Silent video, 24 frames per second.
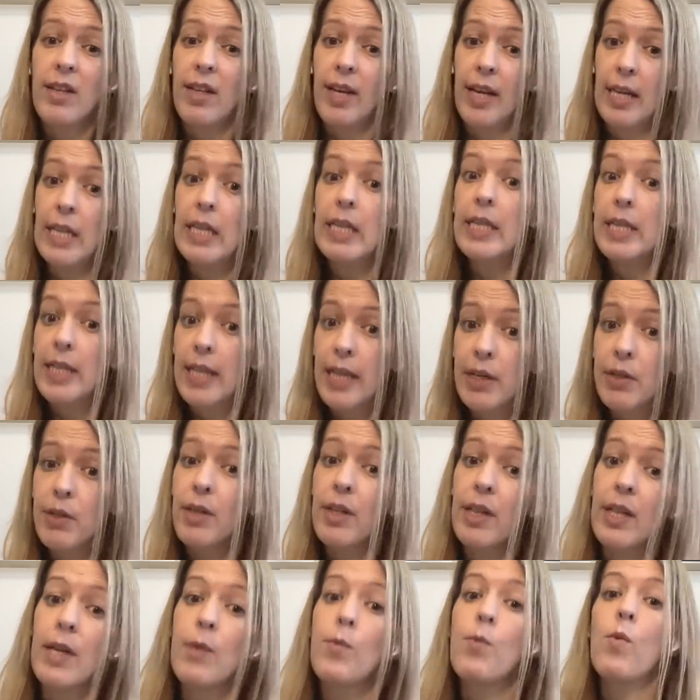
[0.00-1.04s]
it
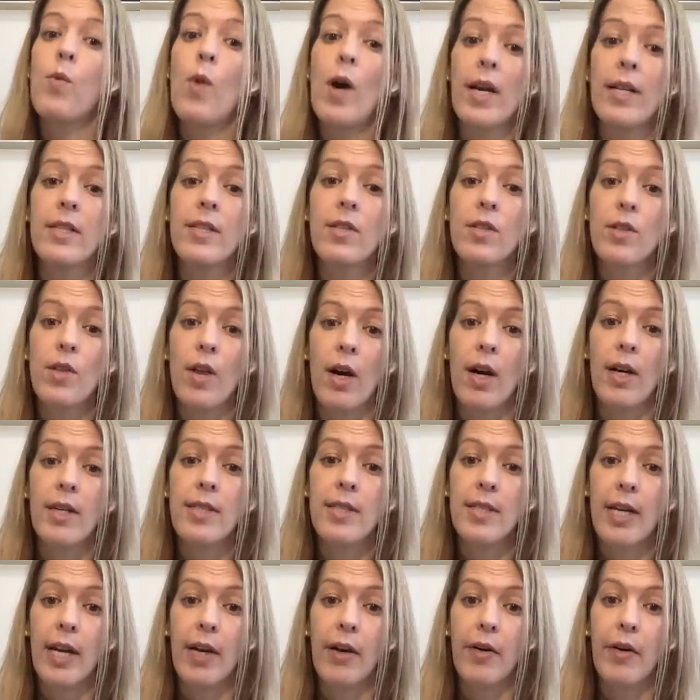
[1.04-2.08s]
literally was
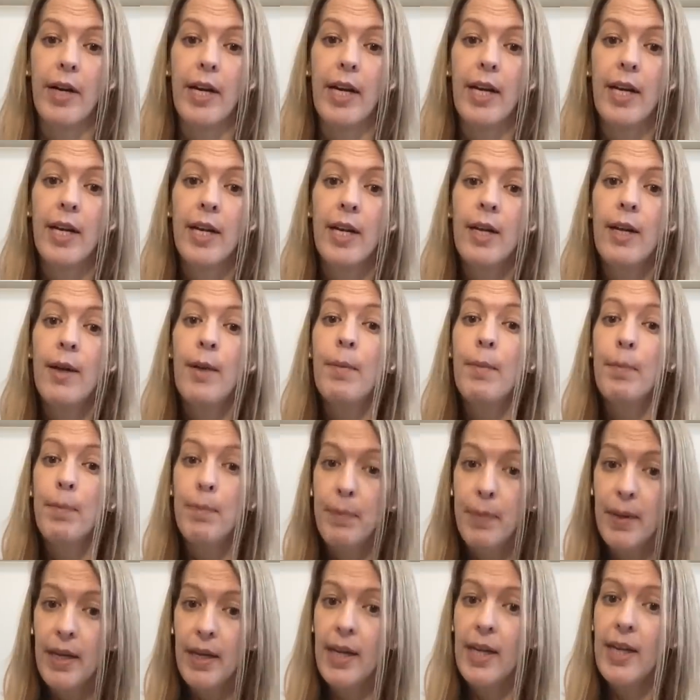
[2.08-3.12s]
not scary.
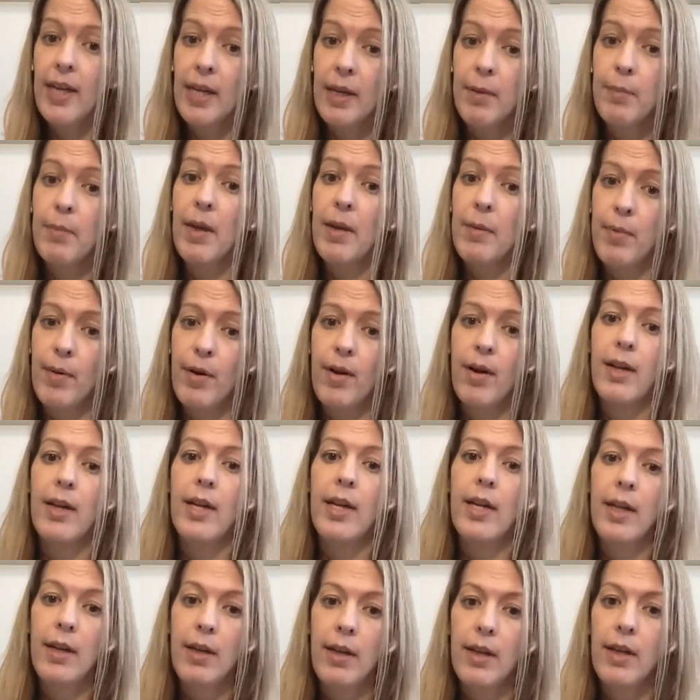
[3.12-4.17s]
What? Being in my
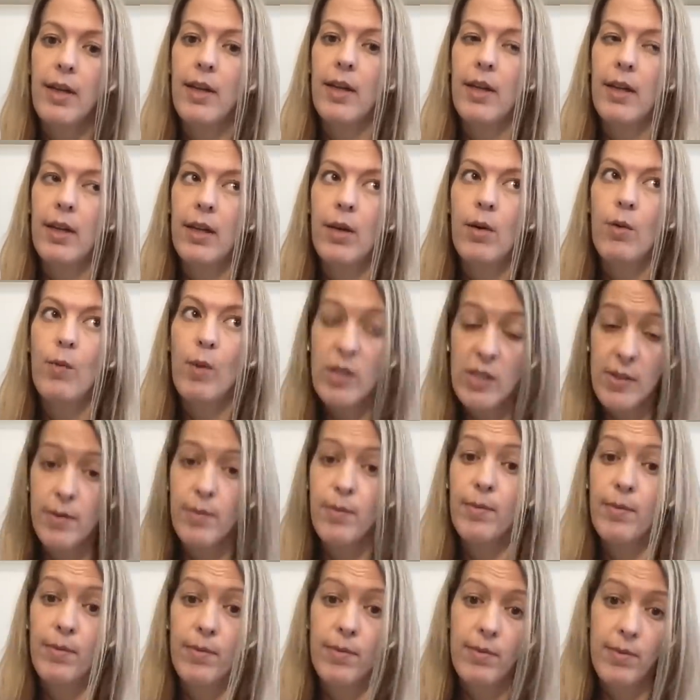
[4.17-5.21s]
body
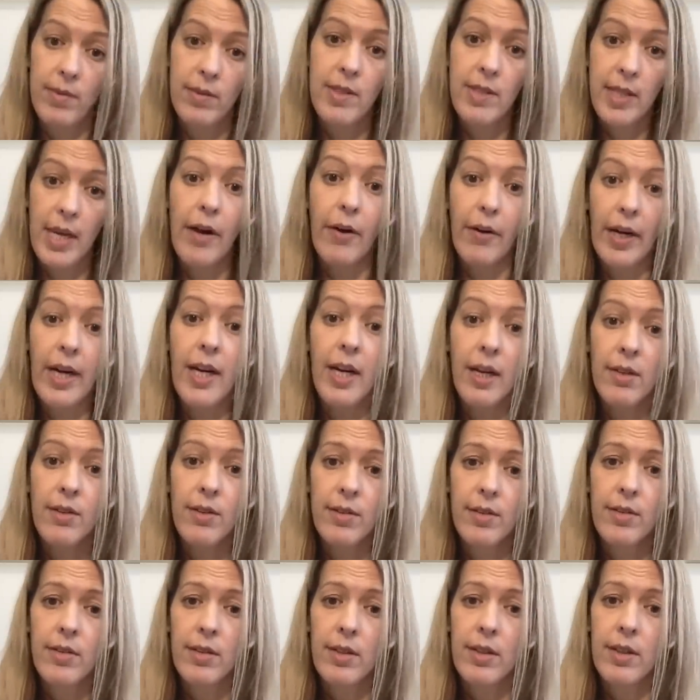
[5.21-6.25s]
was scary,
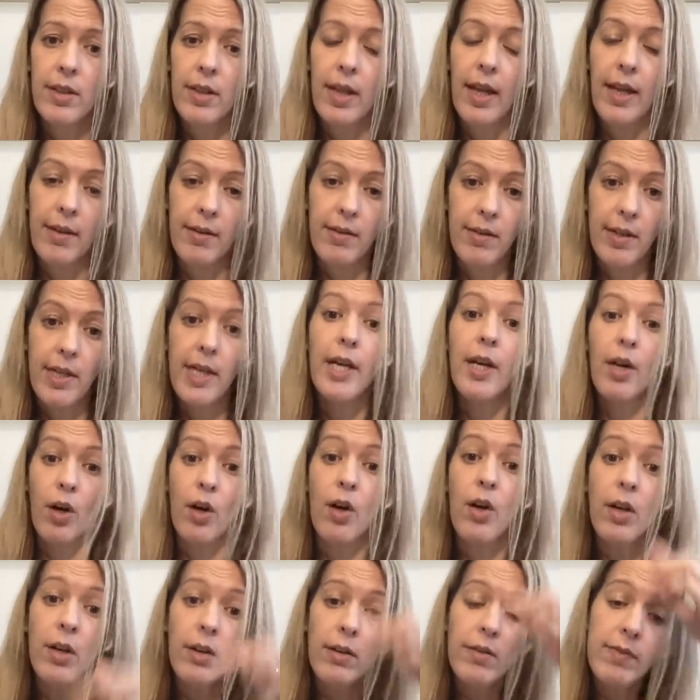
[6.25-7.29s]
like
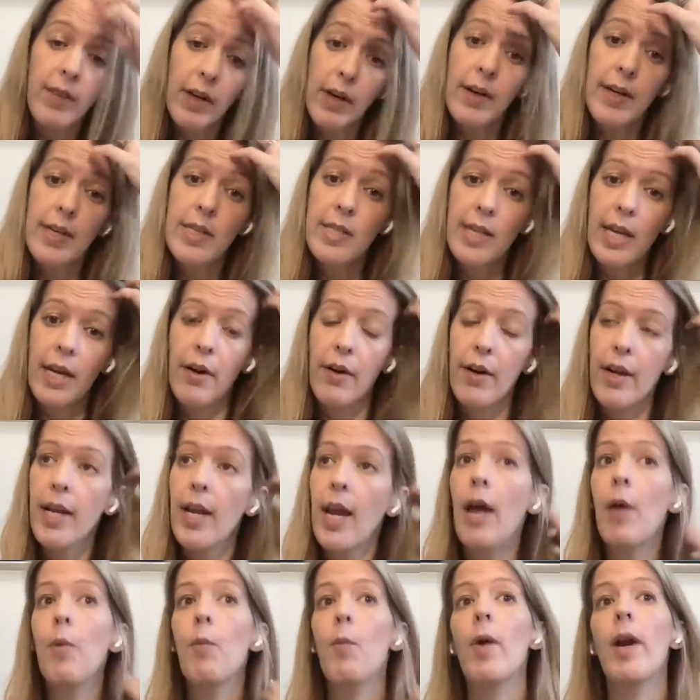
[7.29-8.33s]
here, very
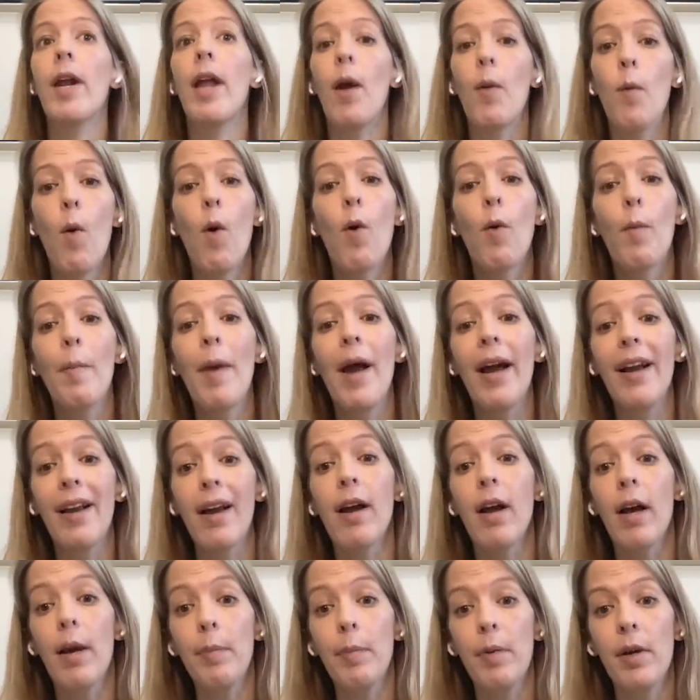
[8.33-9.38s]
scary. And when I woke back
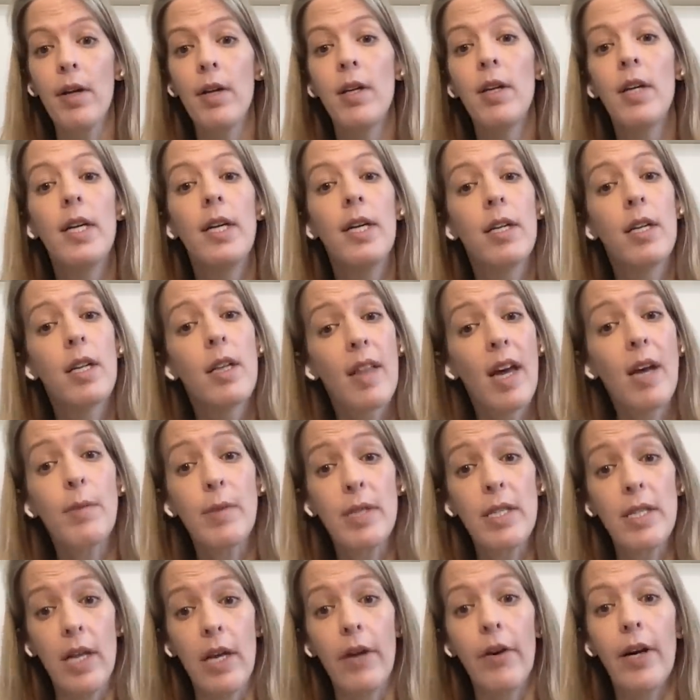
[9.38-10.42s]
up, that
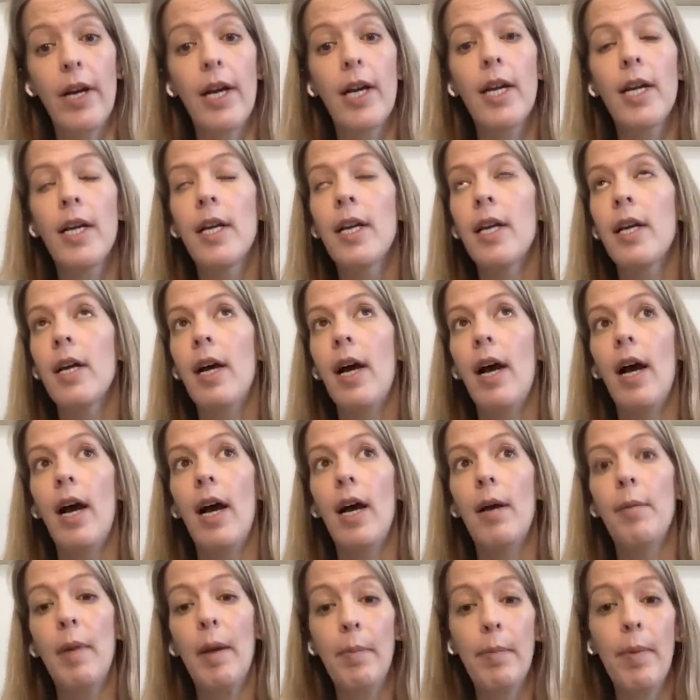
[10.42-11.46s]
was scary
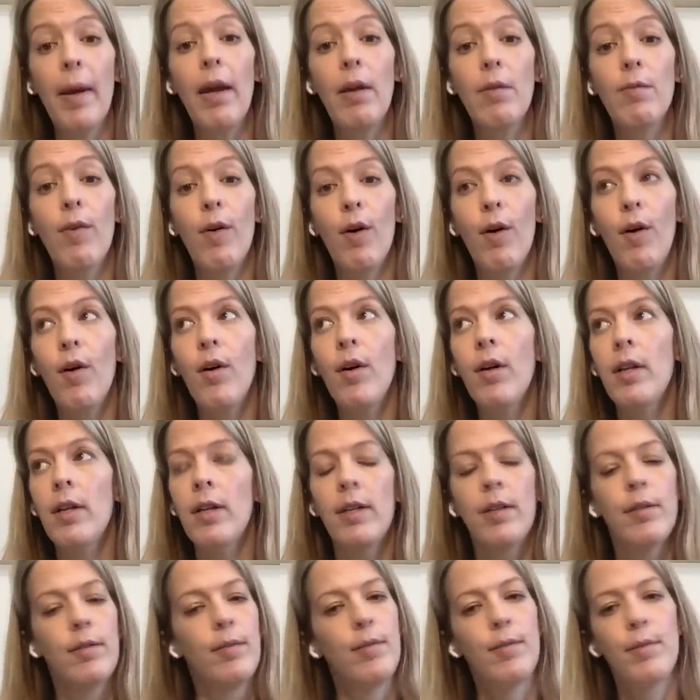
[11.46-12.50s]
and painful.
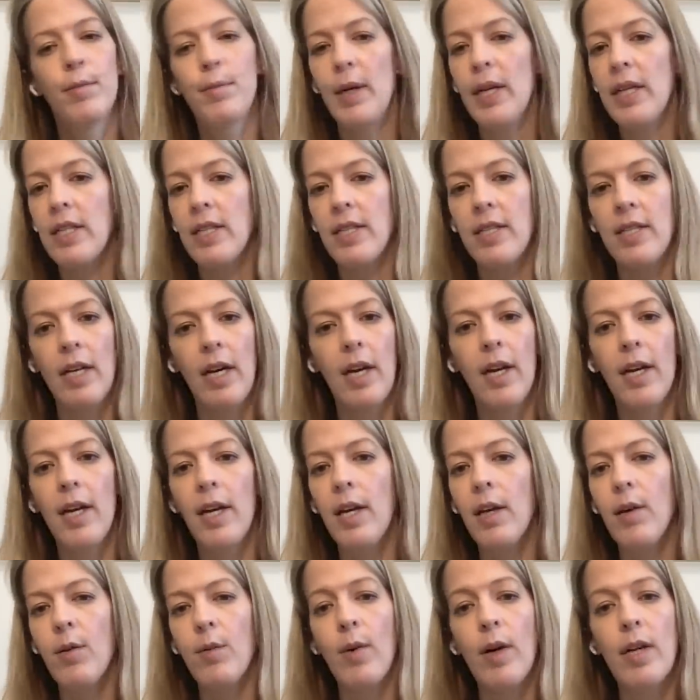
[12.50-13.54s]
But
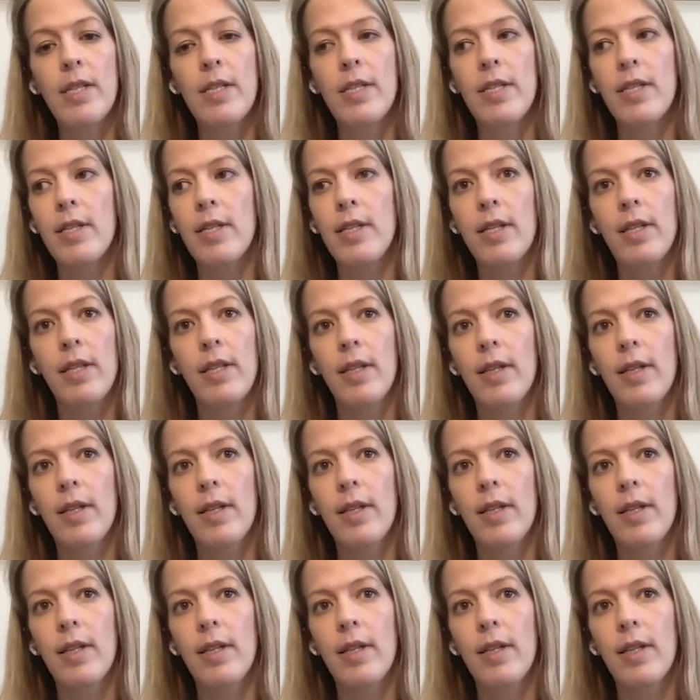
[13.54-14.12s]
dying was